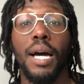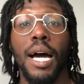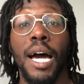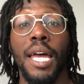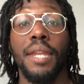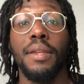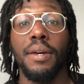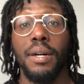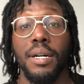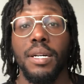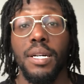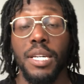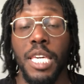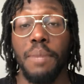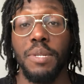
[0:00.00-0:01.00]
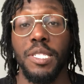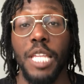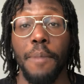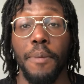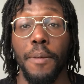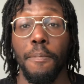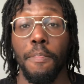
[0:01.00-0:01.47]
and keep it
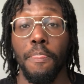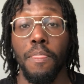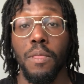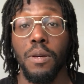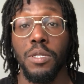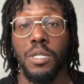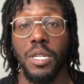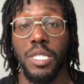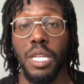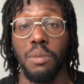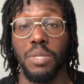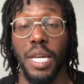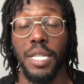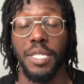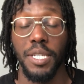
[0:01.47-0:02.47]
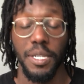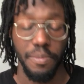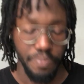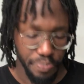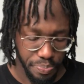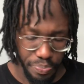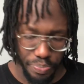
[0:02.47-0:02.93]
stepping. You know what I'm saying to you?